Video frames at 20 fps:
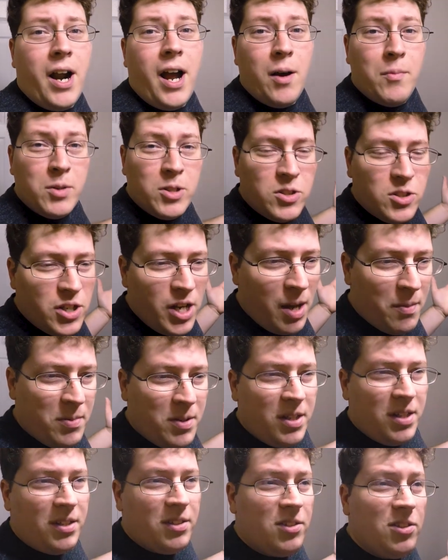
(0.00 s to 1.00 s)
how much
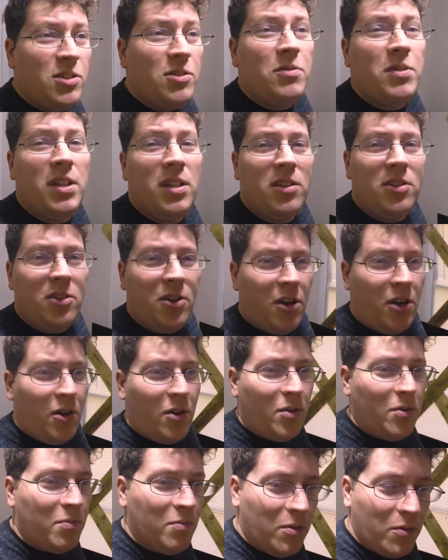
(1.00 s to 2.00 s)
Japanese do you need to know